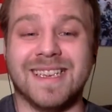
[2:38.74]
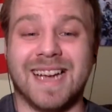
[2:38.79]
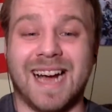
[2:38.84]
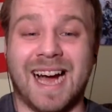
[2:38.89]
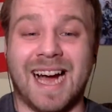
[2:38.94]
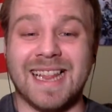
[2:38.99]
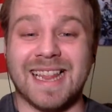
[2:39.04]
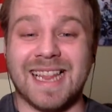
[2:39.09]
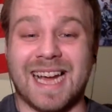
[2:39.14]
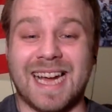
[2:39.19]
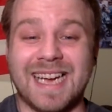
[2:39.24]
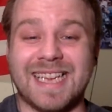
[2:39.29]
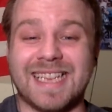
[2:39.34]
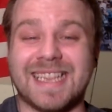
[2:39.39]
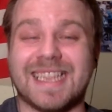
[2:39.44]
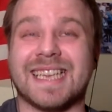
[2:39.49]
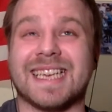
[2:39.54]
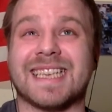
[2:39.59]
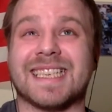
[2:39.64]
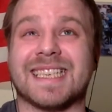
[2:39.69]
I like
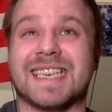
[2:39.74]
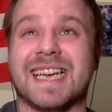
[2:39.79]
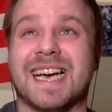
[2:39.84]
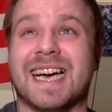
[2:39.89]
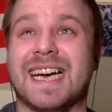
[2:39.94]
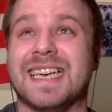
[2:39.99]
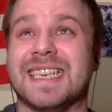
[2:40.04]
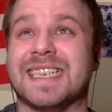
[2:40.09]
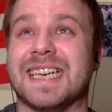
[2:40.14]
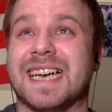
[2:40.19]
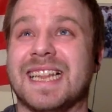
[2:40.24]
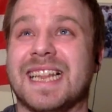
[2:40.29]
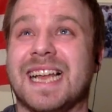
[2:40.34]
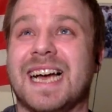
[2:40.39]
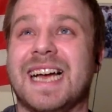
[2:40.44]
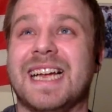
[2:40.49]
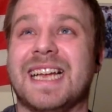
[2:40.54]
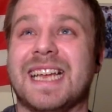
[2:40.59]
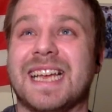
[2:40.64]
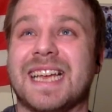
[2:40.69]
this, guys. I
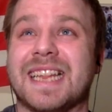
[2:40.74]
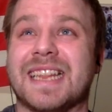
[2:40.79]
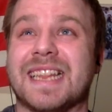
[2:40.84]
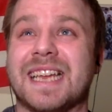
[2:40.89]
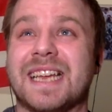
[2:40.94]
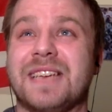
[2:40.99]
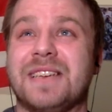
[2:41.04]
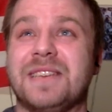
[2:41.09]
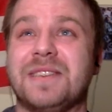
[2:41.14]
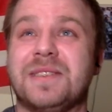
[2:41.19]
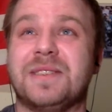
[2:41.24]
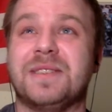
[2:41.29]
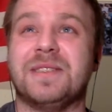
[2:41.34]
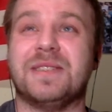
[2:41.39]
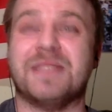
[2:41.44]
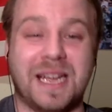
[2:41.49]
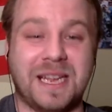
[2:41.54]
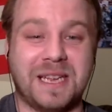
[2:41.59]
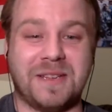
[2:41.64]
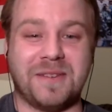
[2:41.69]
like it. Thank you
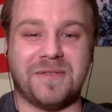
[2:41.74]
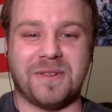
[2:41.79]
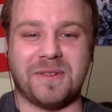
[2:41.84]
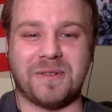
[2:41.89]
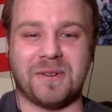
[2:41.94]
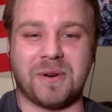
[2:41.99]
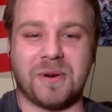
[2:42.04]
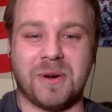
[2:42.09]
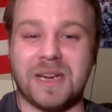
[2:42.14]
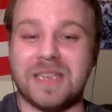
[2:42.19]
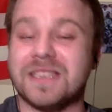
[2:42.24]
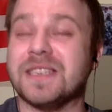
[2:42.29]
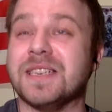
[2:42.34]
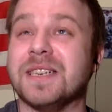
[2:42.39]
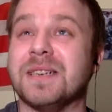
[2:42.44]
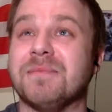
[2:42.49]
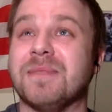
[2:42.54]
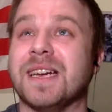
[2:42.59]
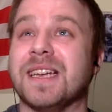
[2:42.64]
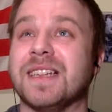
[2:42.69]
for requesting
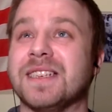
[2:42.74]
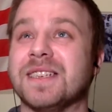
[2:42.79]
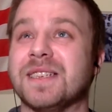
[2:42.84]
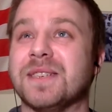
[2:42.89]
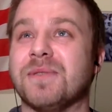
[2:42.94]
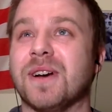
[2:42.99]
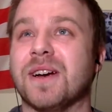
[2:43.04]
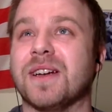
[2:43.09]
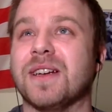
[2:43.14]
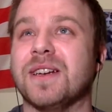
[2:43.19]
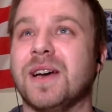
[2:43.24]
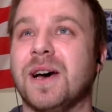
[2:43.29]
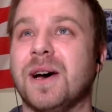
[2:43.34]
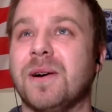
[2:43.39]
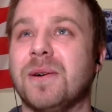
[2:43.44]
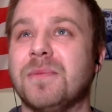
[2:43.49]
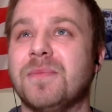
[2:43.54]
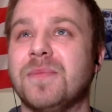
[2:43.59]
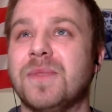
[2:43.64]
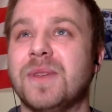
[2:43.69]
it, man. This is fucking
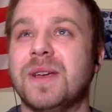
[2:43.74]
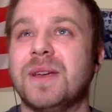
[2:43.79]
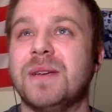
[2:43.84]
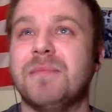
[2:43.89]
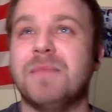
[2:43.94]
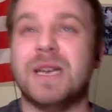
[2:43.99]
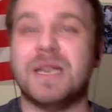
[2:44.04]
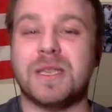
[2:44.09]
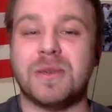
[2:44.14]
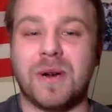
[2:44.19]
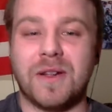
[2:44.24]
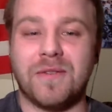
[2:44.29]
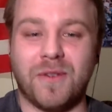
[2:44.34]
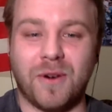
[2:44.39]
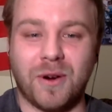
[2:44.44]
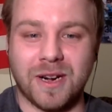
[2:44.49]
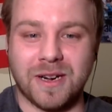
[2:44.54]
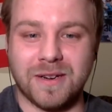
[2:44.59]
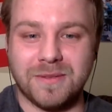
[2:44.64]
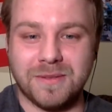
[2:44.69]
dope. Minute
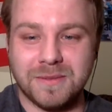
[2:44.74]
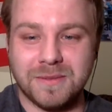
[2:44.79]
24 in.